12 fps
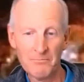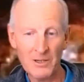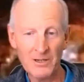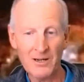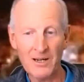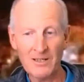
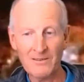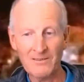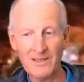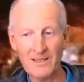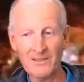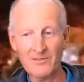But I
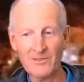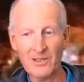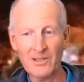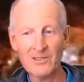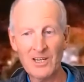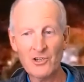think the
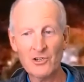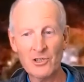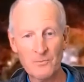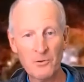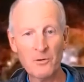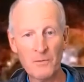
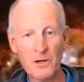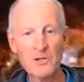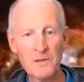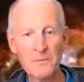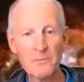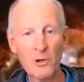conditions put
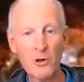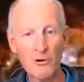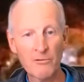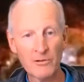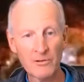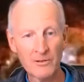most people
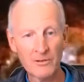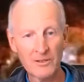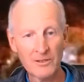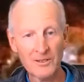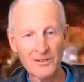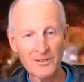off,
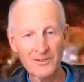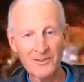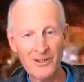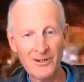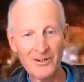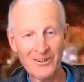
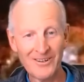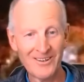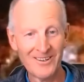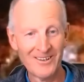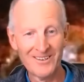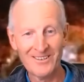you
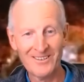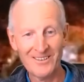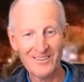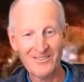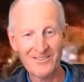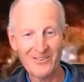
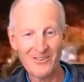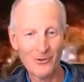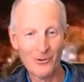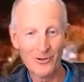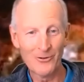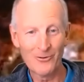know,
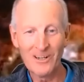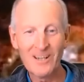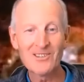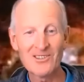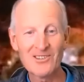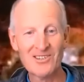all the
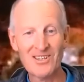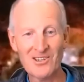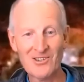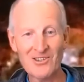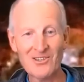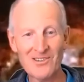religious
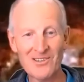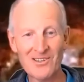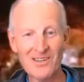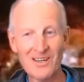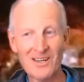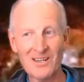conditions,
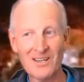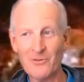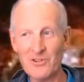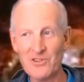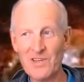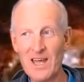
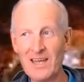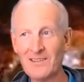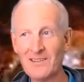which say,